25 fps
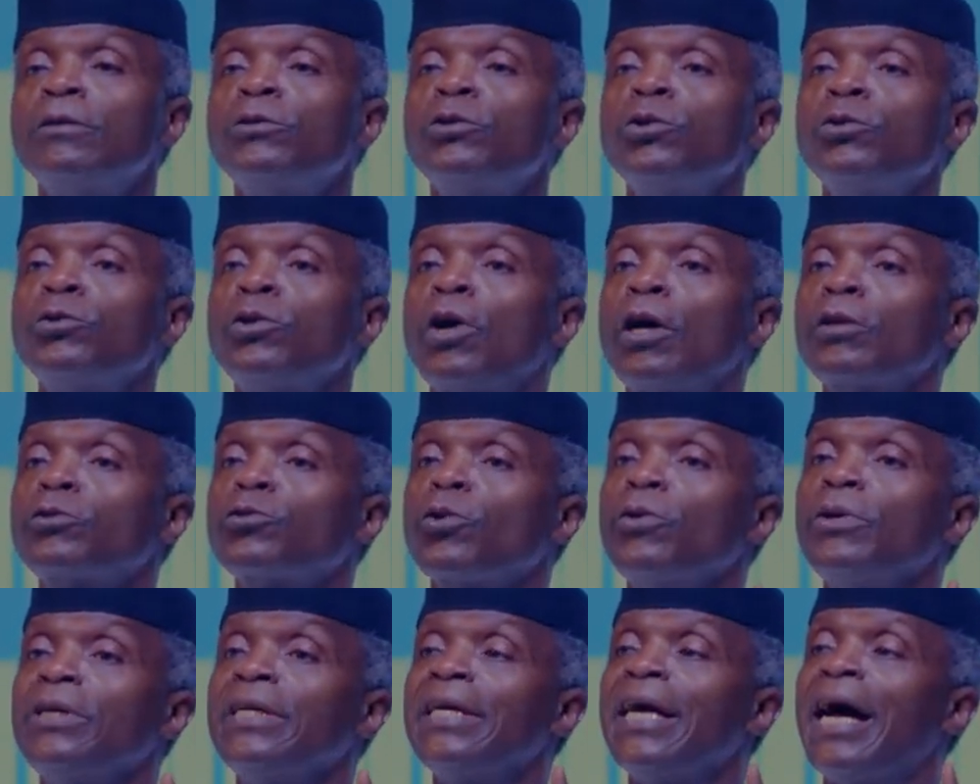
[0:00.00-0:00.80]
do not
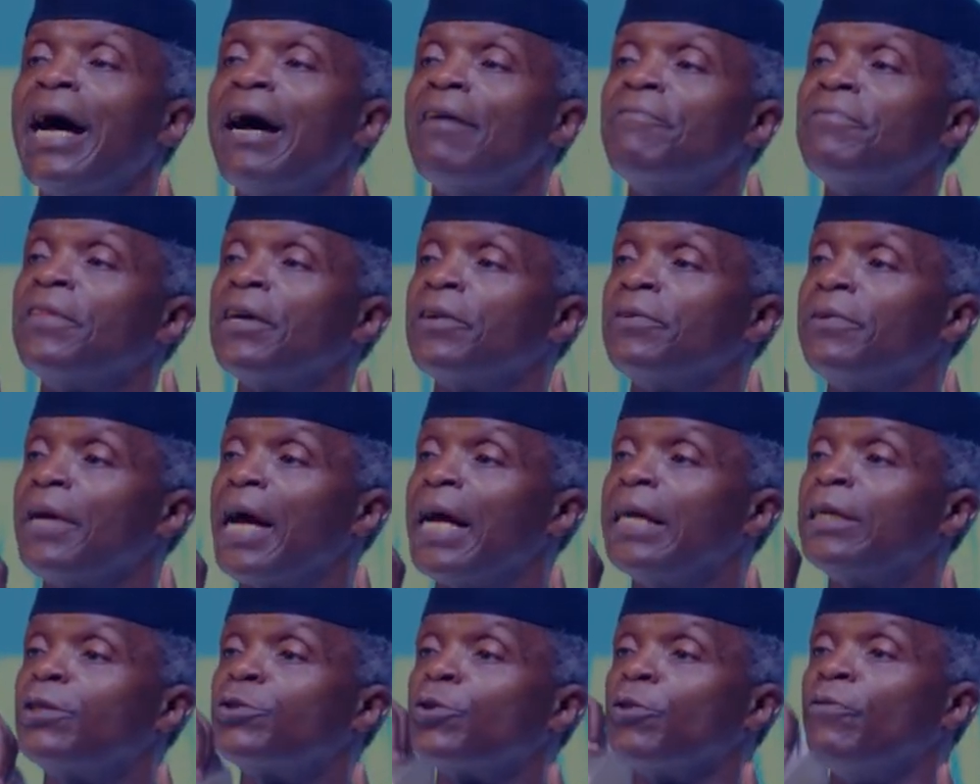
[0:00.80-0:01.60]
only have the
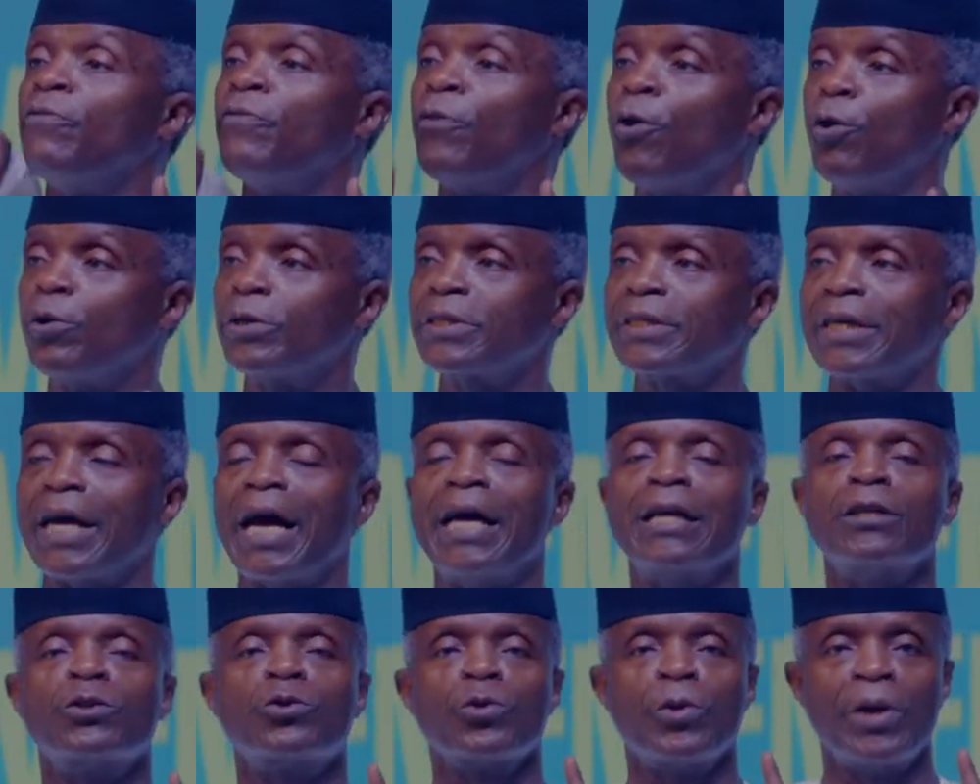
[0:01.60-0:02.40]
right to vote
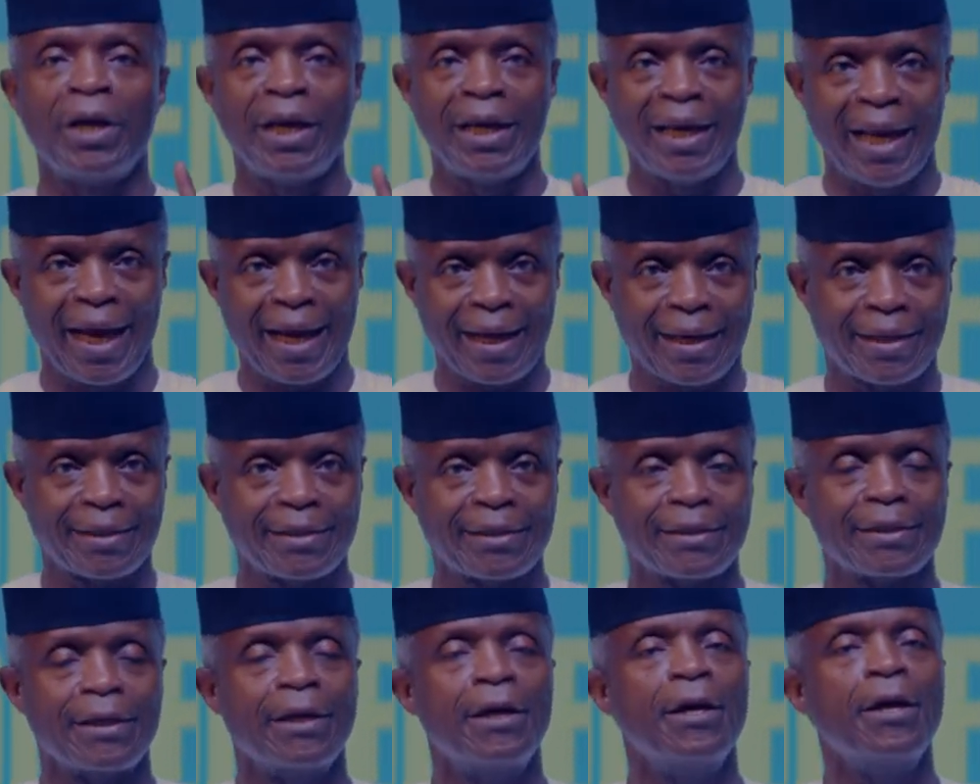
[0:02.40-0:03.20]
and to
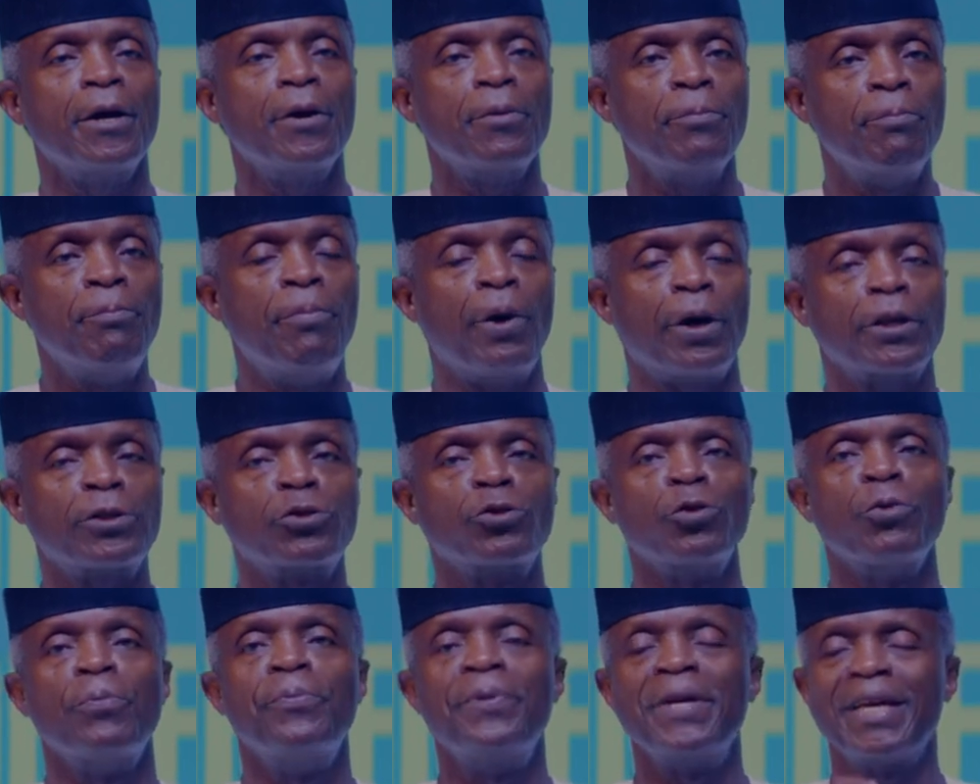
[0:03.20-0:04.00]
elect, but
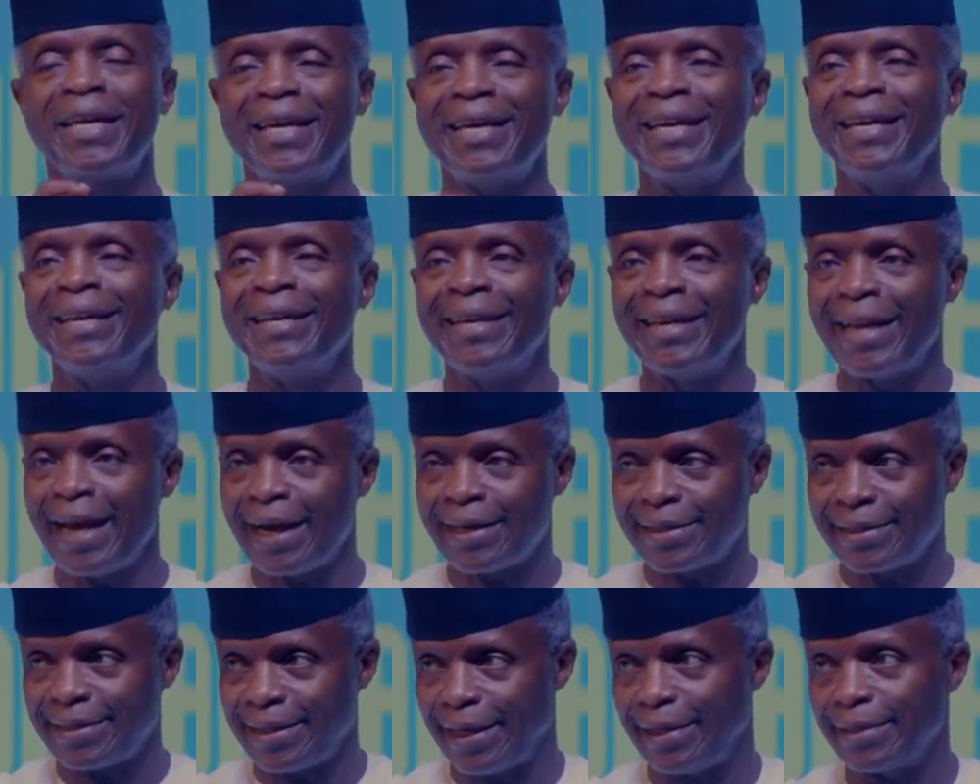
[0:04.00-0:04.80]
to be
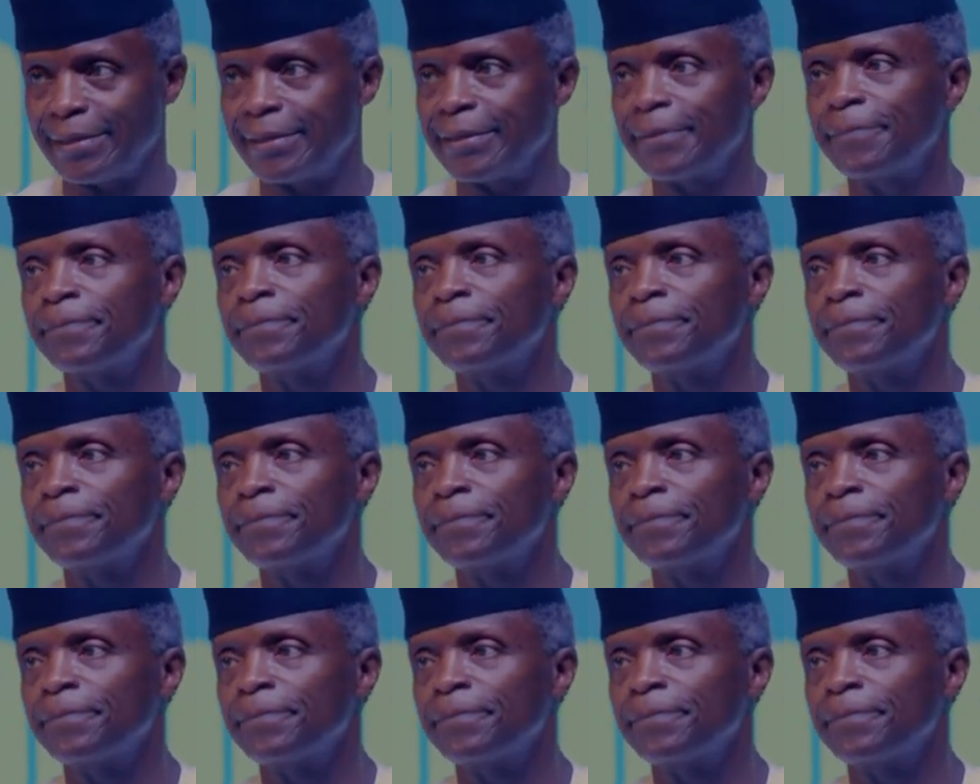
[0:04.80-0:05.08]
elected.